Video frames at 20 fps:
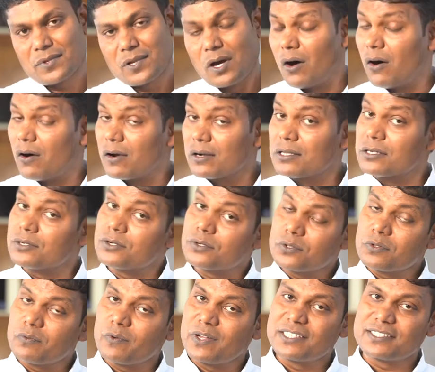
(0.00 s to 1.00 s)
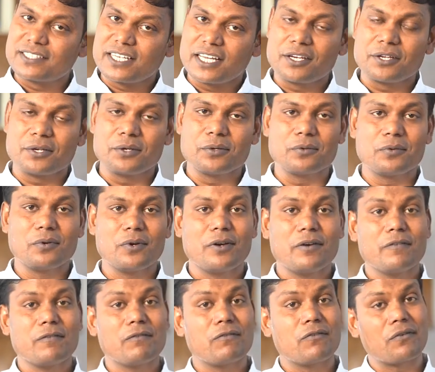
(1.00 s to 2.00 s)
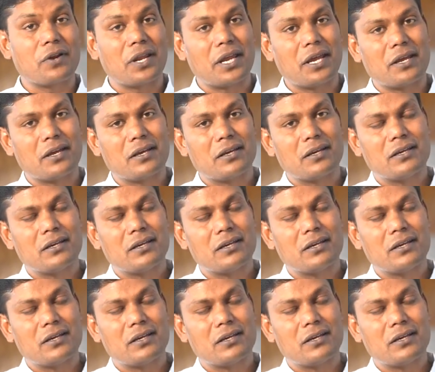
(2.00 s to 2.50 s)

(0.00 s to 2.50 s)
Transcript: or the truth will set you free.